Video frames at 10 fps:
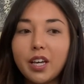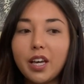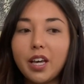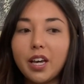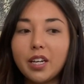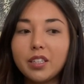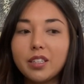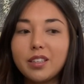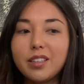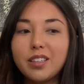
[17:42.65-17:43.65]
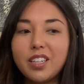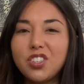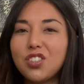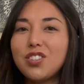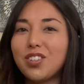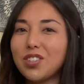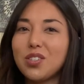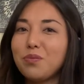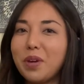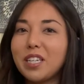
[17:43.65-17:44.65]
and it just
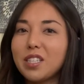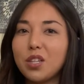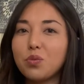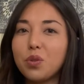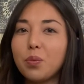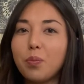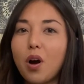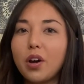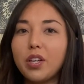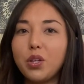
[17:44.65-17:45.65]
doesn't make sense with the body.